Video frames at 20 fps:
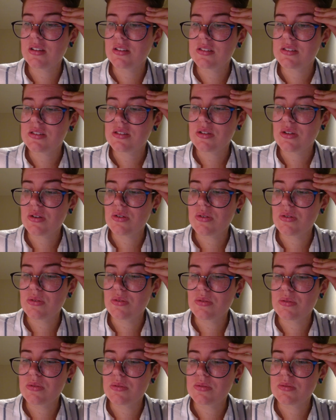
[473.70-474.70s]

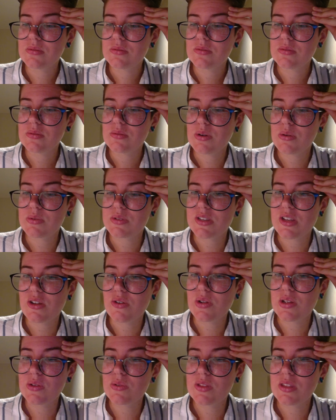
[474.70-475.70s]
So where was I
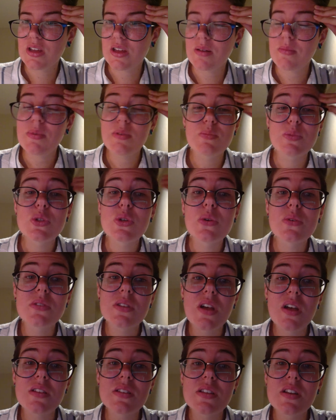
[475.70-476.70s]
going with that? I'm so
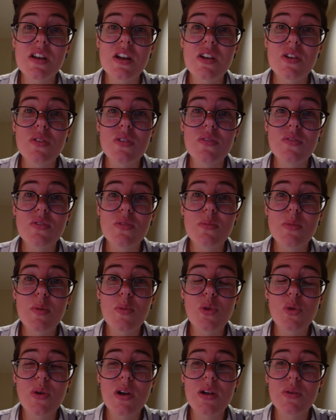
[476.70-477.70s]
exhausted. I don't even
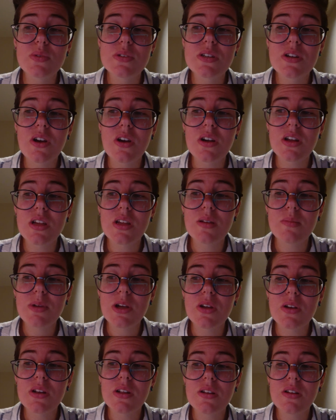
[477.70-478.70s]
remember why I was talking
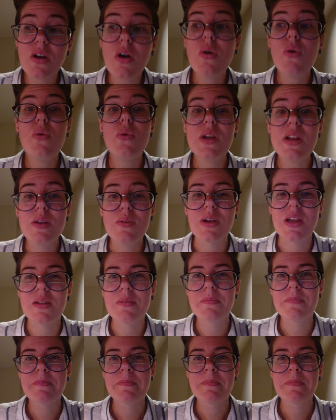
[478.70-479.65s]
about it. Oh, anyway.